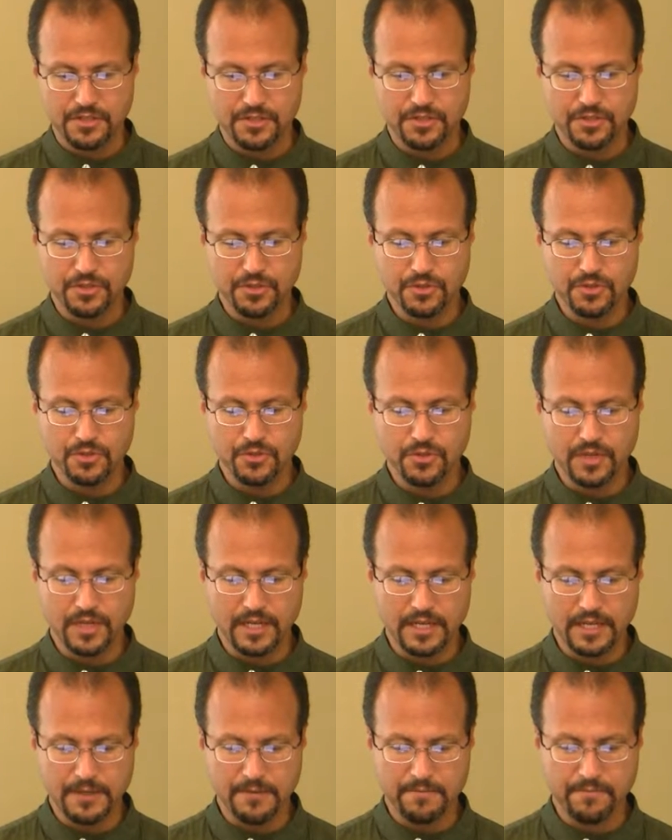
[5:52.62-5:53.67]

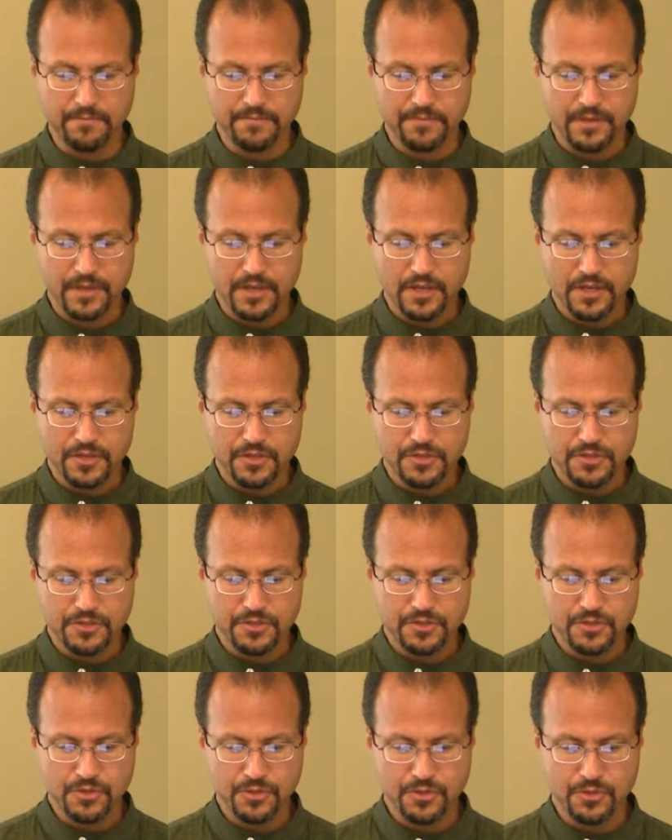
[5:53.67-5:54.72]
to
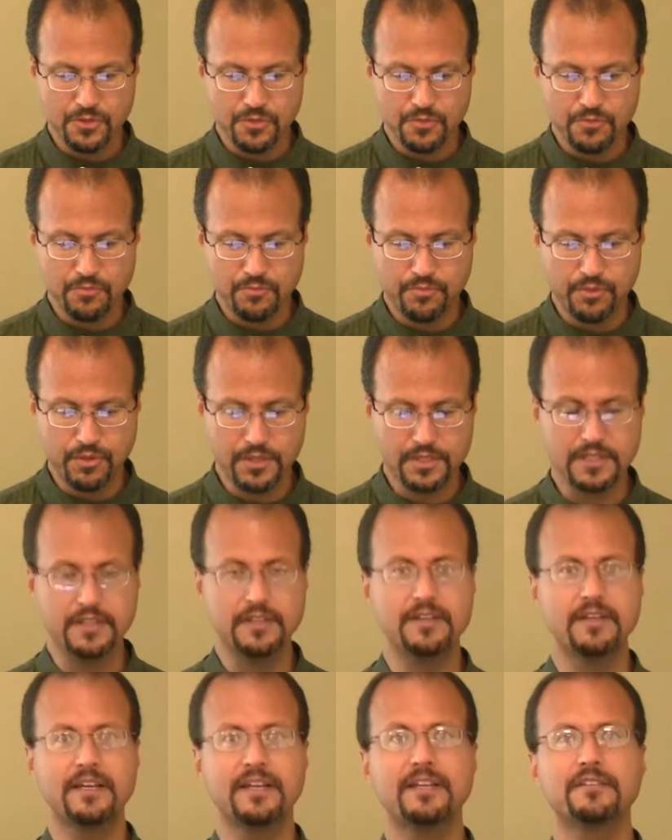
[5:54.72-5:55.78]
put
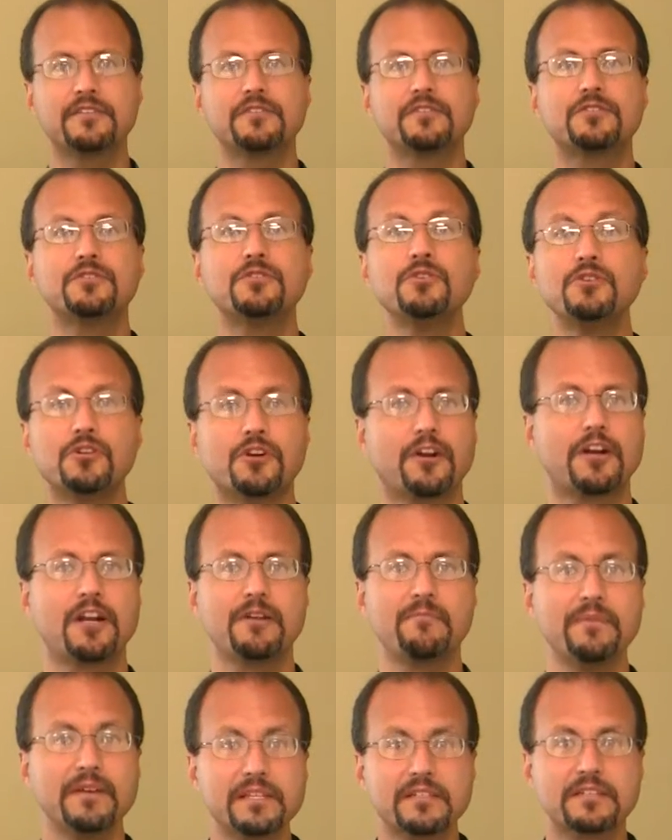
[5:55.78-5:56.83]
his
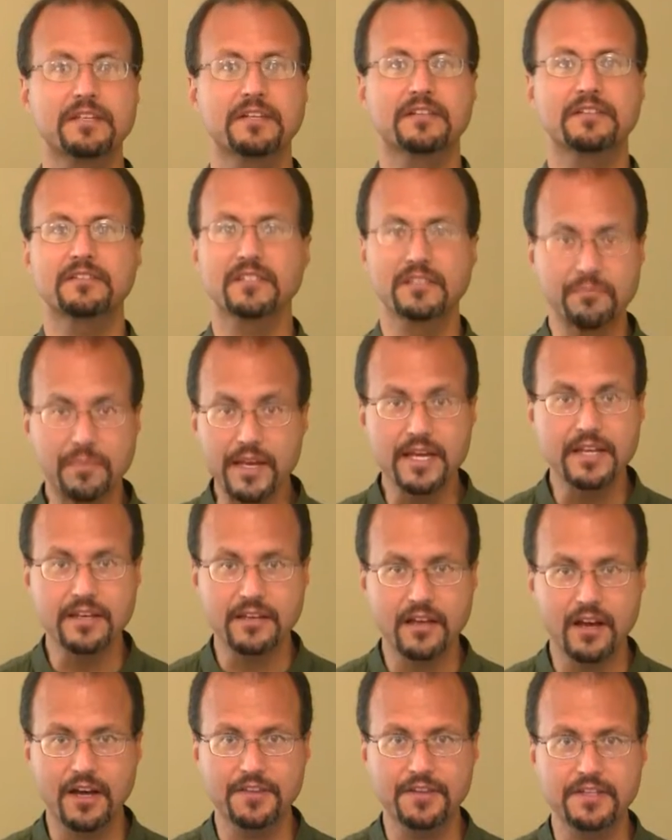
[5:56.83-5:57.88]
Deuteronomistic
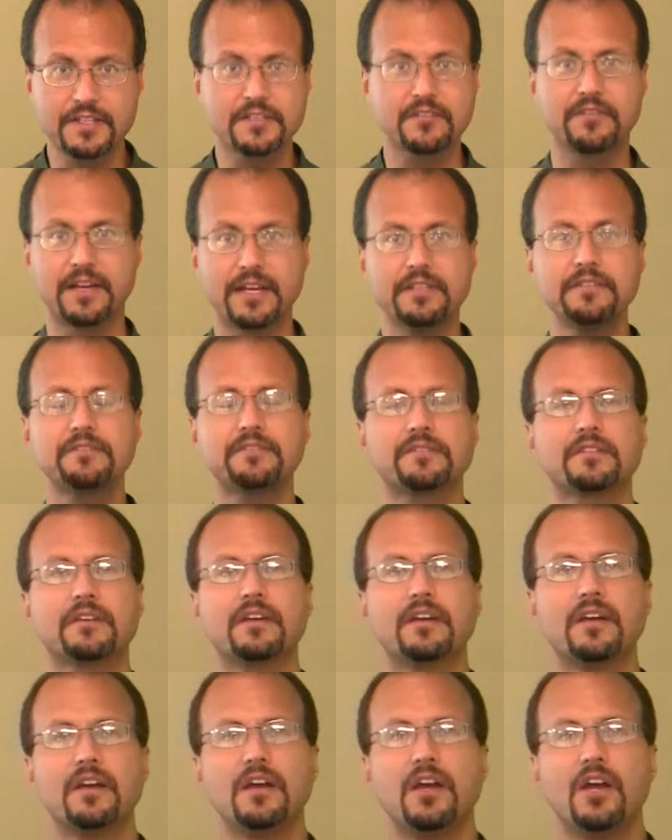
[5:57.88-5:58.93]
spin on these events
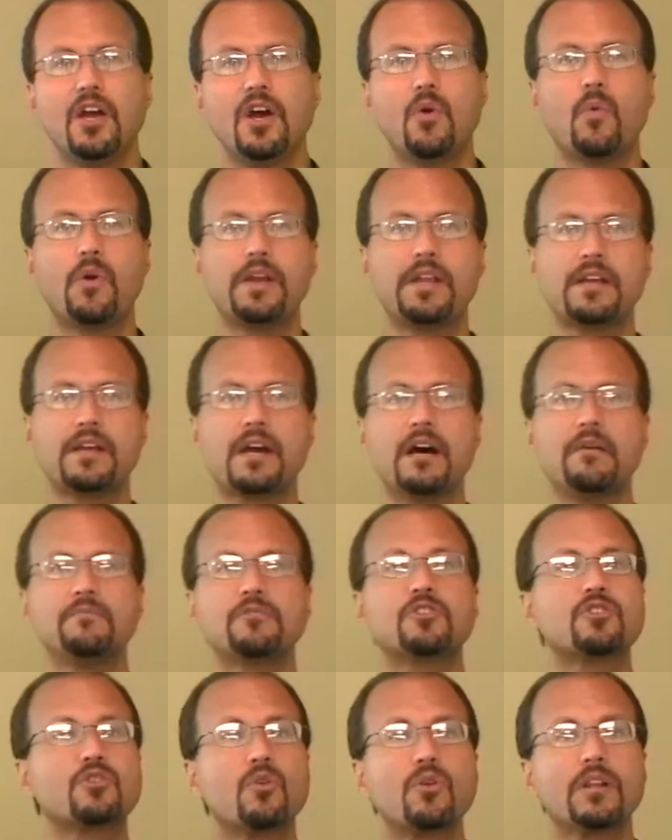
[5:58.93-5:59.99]
when he comes
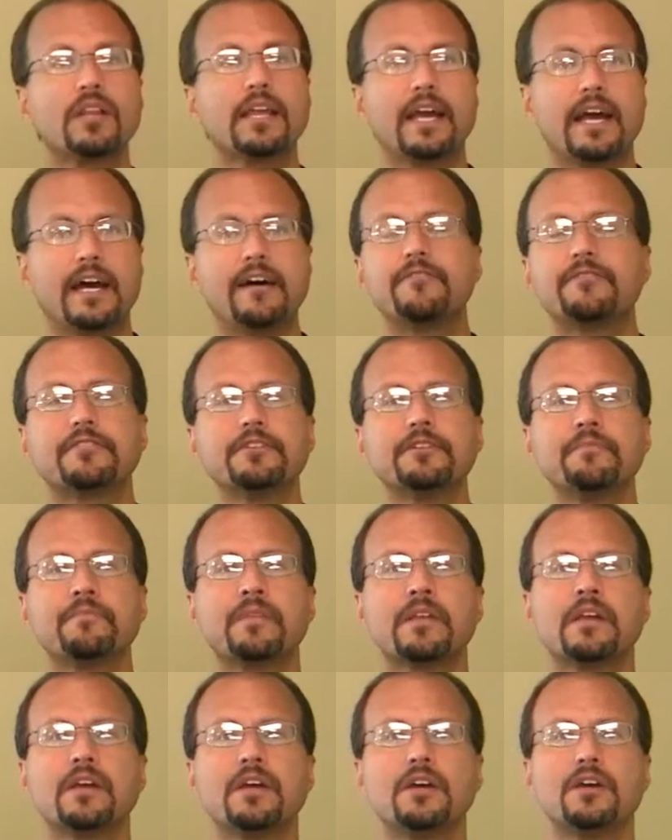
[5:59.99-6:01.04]
shortly after
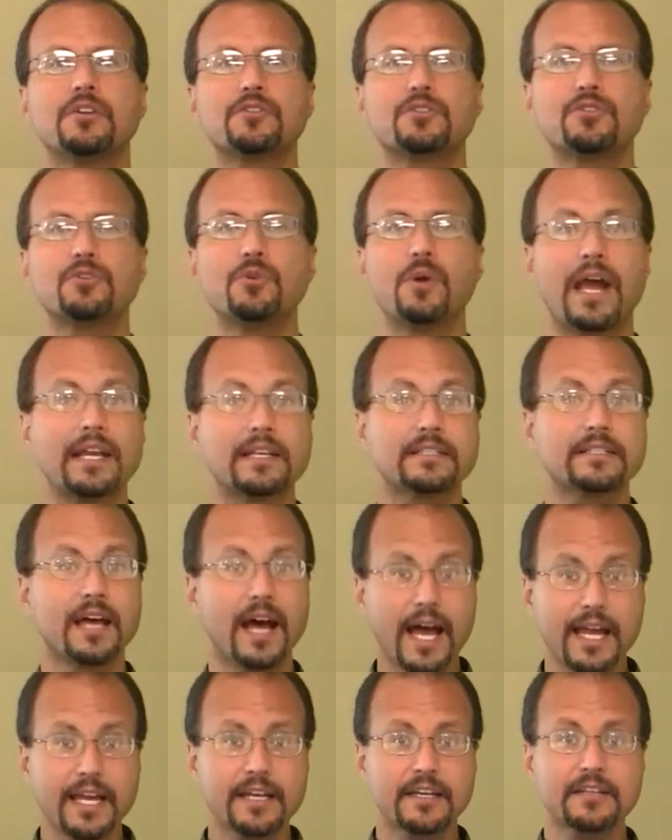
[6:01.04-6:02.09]
to
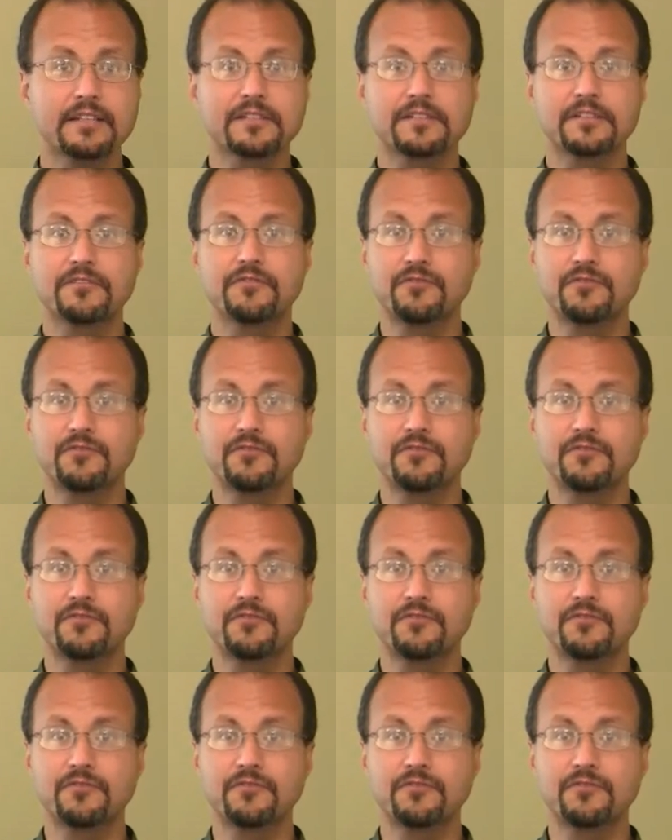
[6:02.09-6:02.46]
Antiochus